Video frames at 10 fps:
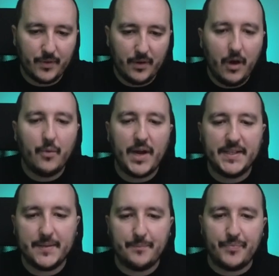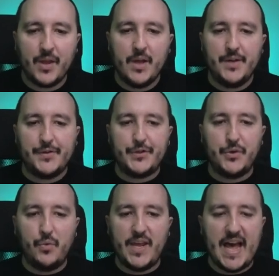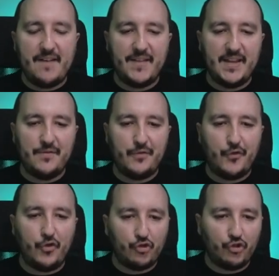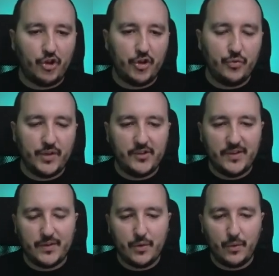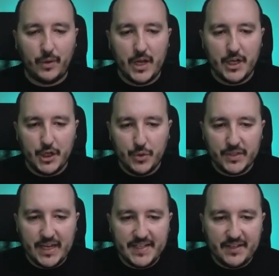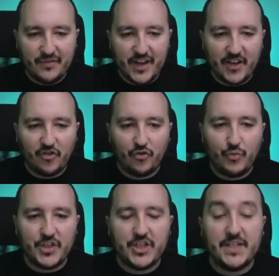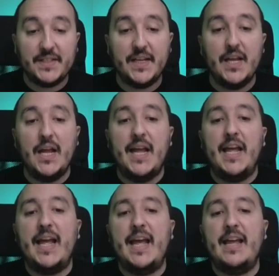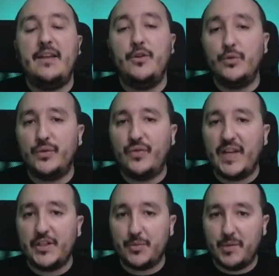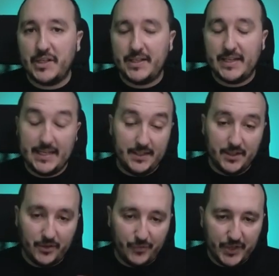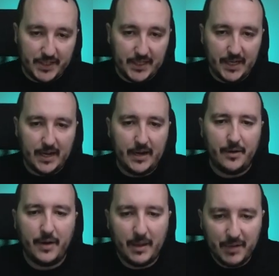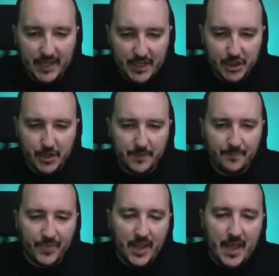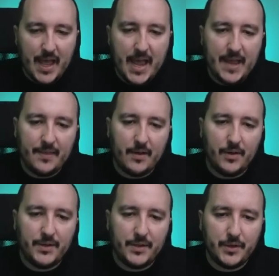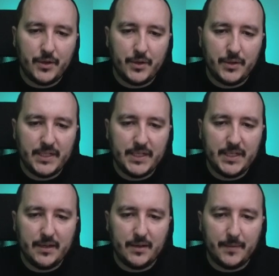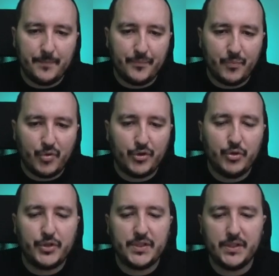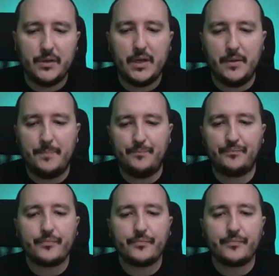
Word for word: All right. So we have a function which is called useLazyFetch, which is a use fetch, but that is not freezing our application. And on uh, the um, products um,